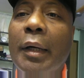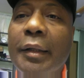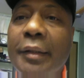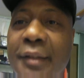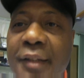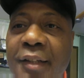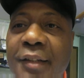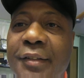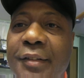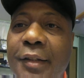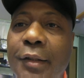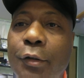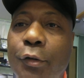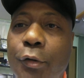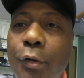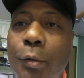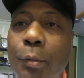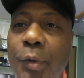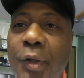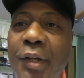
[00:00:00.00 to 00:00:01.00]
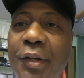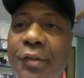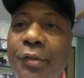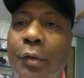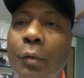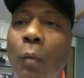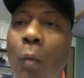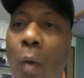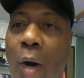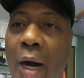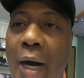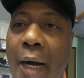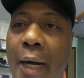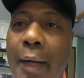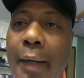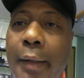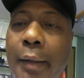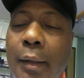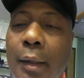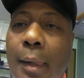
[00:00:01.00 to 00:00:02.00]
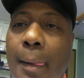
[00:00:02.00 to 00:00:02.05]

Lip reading: This is the reason why